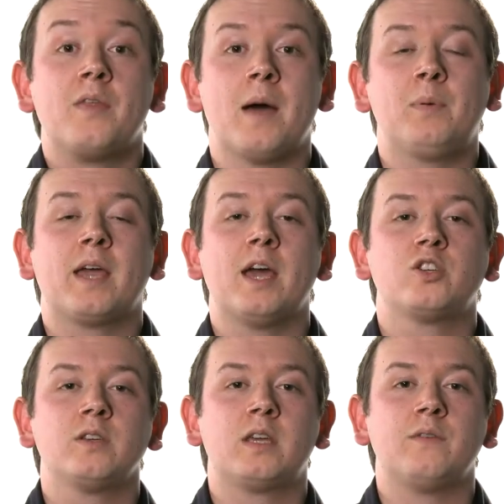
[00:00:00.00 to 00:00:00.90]
The
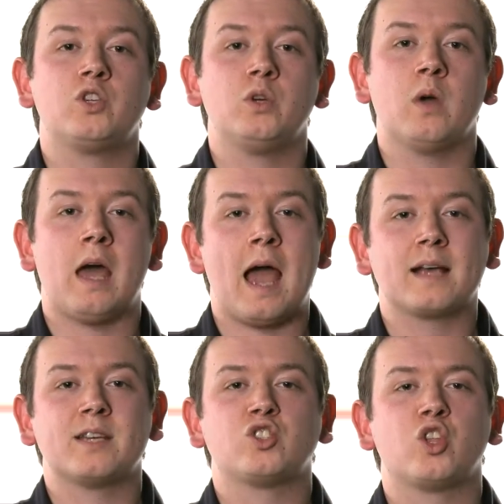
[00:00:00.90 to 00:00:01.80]
application gives you
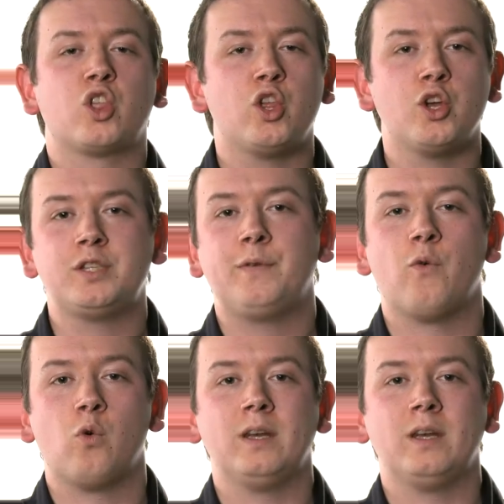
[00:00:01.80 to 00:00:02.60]
access to thirty-four